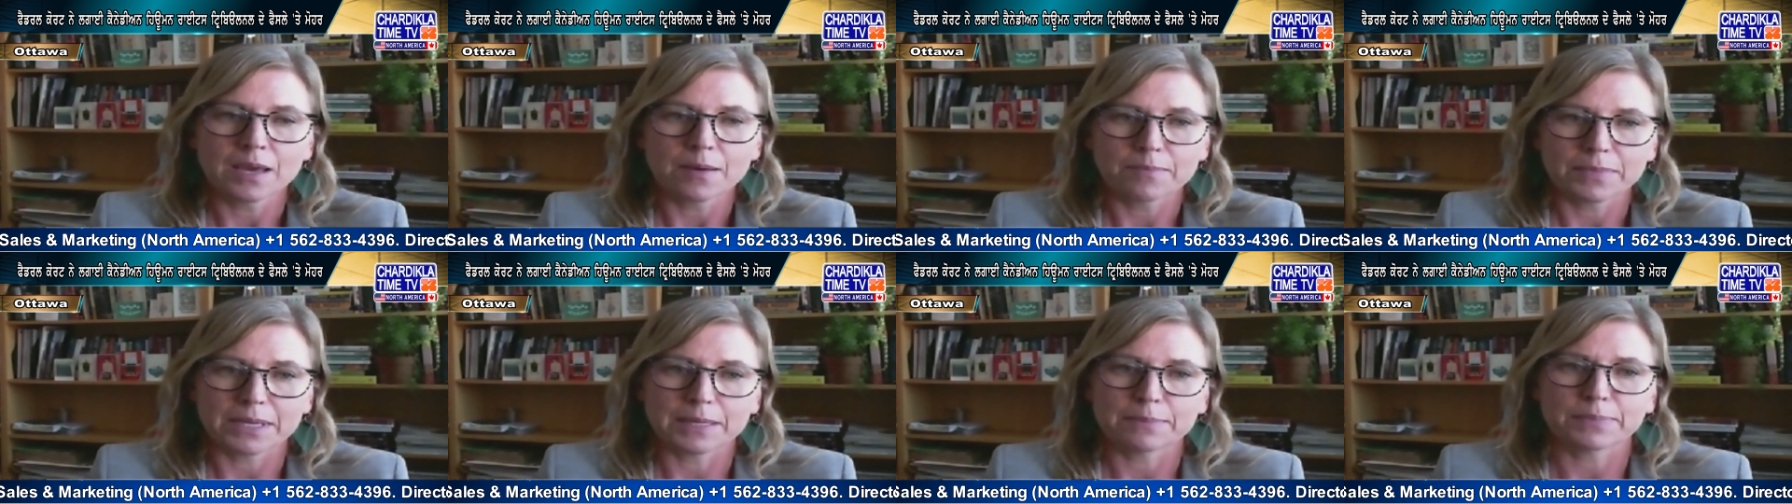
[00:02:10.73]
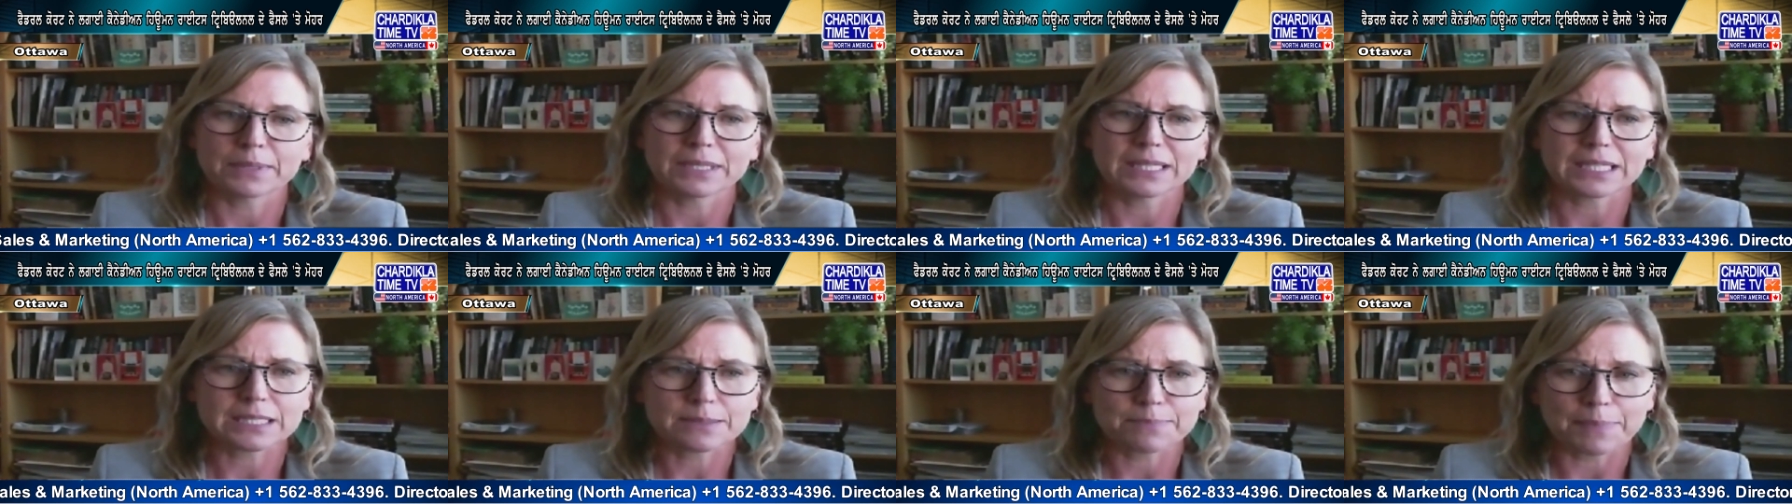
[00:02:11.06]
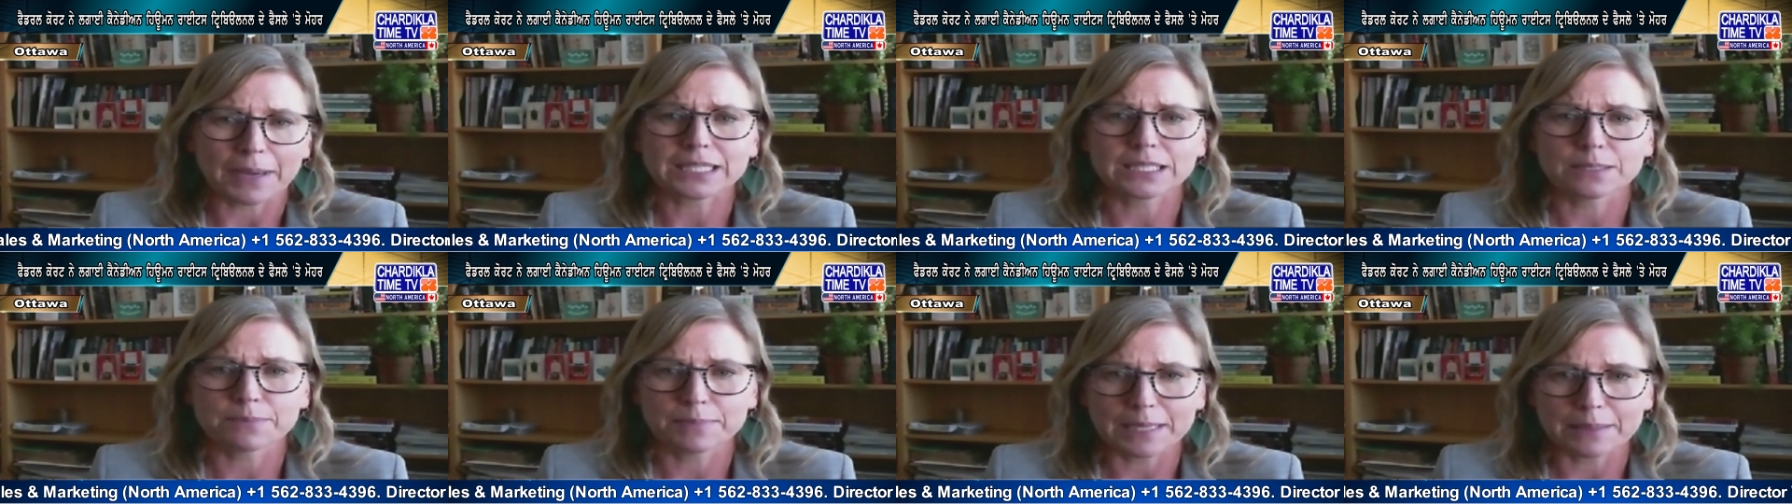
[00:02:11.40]
people
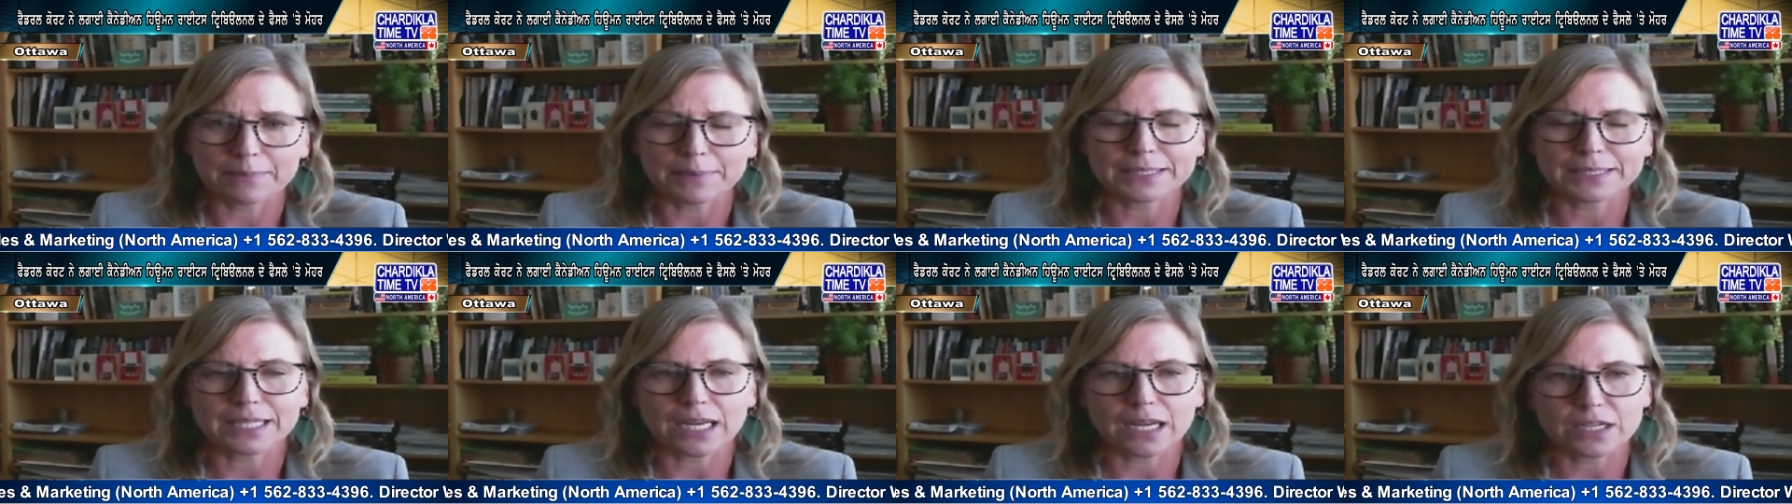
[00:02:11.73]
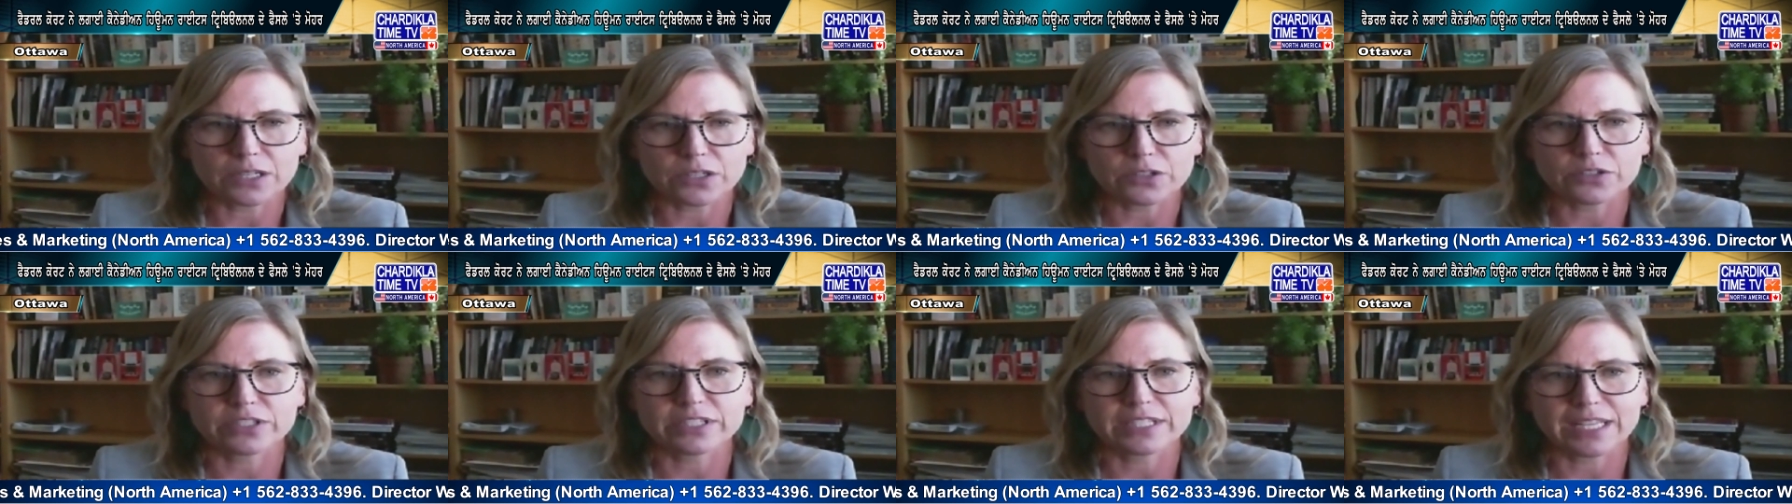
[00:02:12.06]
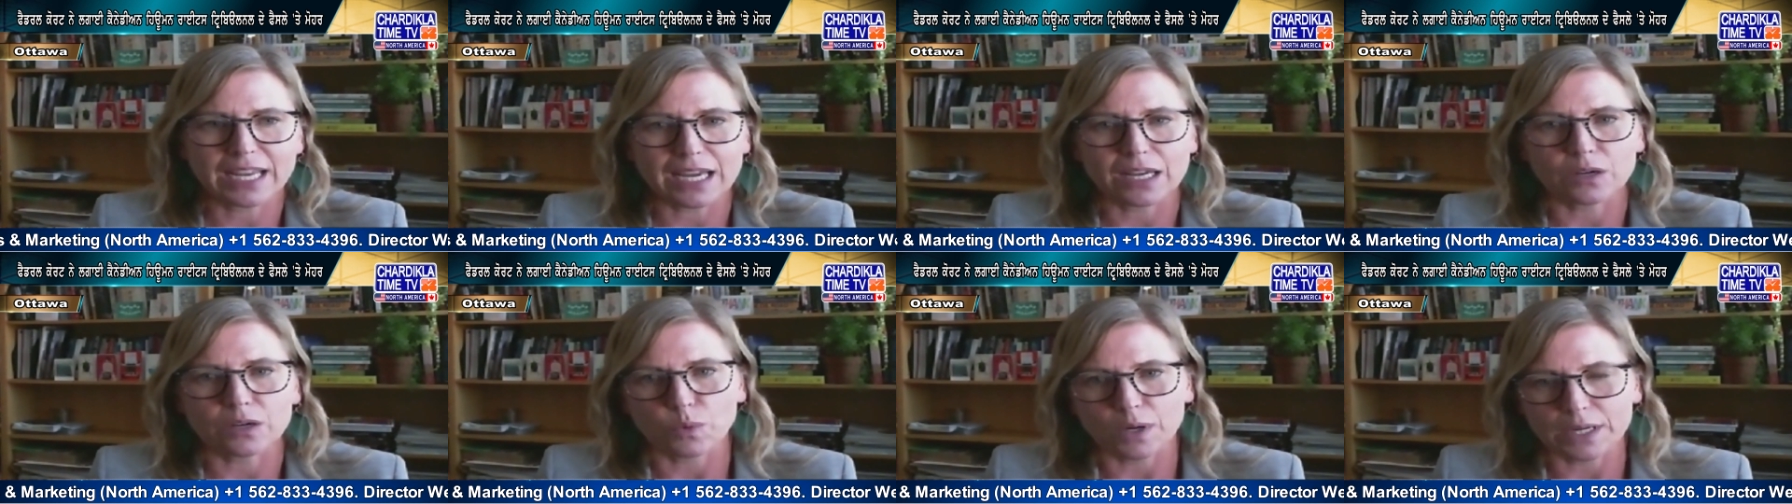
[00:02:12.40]
expect to be able to understand